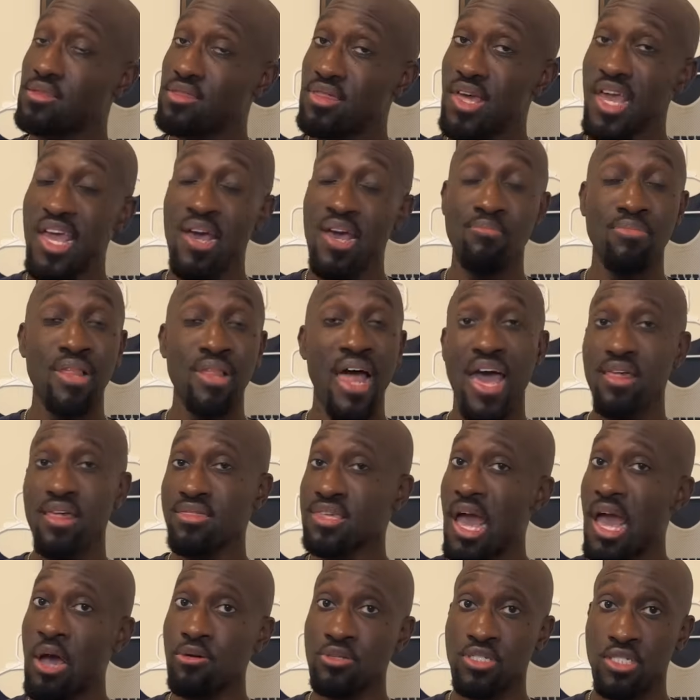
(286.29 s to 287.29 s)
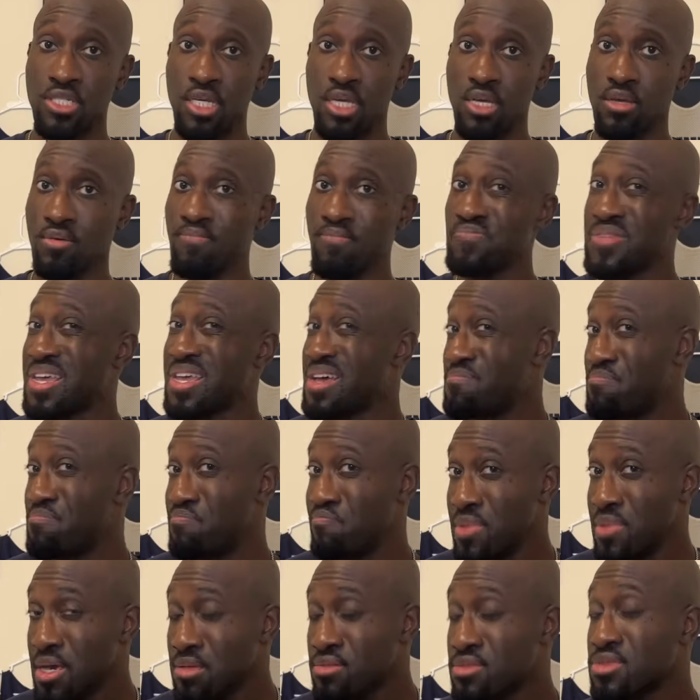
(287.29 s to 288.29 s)
Sam Blaskowski,
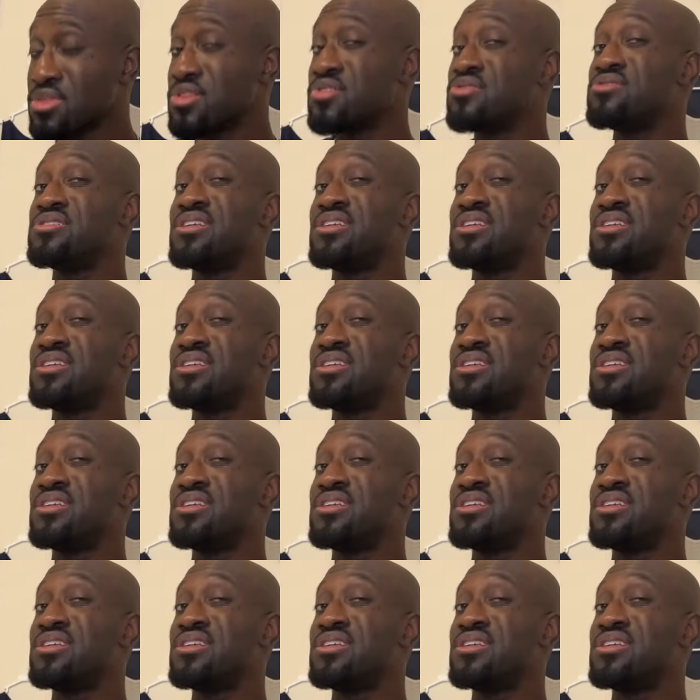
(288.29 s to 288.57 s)
Mr.